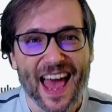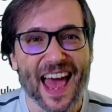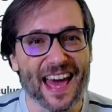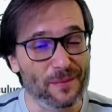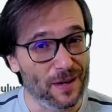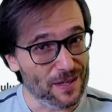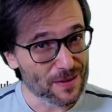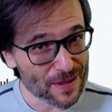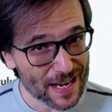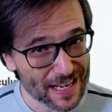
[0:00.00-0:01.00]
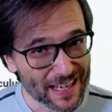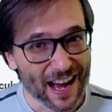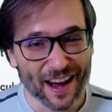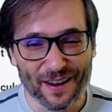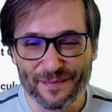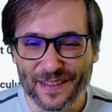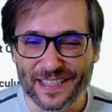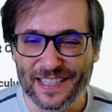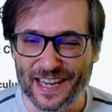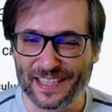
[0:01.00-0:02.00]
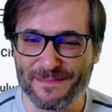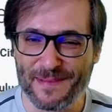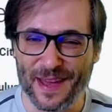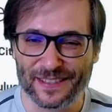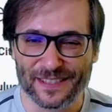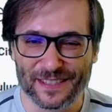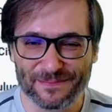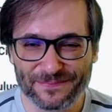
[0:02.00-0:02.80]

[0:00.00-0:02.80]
and what you think of Daily Bits.